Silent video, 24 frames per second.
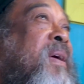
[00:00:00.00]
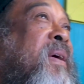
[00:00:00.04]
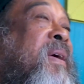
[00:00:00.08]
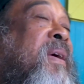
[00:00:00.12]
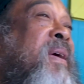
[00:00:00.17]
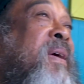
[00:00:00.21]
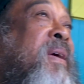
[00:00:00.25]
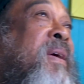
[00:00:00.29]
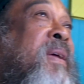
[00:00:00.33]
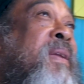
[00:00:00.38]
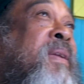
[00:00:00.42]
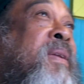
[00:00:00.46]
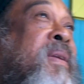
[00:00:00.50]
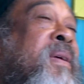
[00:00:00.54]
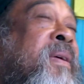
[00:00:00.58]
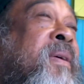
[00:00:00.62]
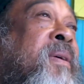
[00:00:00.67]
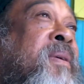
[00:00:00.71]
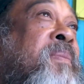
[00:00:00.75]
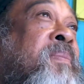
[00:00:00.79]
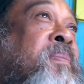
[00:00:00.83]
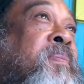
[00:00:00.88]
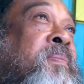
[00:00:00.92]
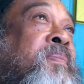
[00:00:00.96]
And
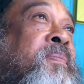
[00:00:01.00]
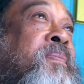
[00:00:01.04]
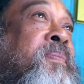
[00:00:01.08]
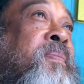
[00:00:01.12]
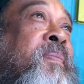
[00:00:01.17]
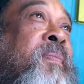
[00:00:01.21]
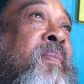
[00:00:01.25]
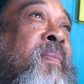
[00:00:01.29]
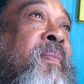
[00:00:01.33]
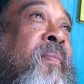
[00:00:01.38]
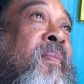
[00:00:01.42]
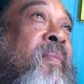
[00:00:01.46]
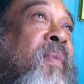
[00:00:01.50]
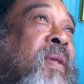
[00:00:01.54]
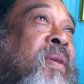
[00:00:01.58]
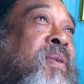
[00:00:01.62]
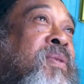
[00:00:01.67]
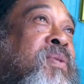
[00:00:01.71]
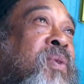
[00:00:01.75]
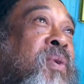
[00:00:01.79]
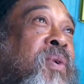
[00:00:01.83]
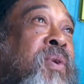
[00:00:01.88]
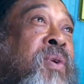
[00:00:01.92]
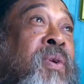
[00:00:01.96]

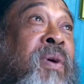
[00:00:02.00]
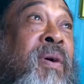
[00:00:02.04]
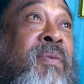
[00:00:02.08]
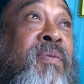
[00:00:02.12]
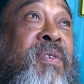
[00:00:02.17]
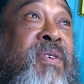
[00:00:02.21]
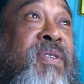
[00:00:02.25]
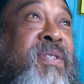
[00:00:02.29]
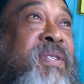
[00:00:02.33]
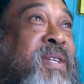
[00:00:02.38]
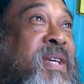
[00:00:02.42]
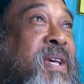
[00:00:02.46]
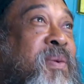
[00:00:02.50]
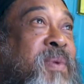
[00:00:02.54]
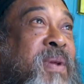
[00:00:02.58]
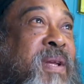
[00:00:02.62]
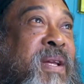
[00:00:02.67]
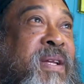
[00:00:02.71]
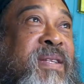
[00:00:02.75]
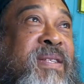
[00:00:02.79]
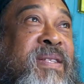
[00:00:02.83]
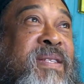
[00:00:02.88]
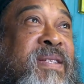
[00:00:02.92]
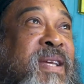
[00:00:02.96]
so you have to stay
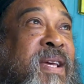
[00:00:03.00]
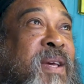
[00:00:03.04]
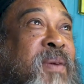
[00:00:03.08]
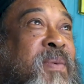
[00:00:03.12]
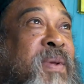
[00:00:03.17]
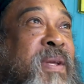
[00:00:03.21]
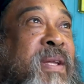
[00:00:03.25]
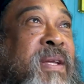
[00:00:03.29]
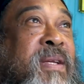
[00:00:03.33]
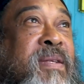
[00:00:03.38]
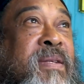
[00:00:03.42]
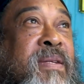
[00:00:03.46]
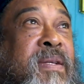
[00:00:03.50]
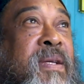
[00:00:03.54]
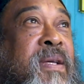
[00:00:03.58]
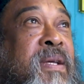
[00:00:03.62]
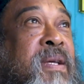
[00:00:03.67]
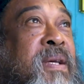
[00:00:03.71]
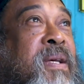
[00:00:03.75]
with it.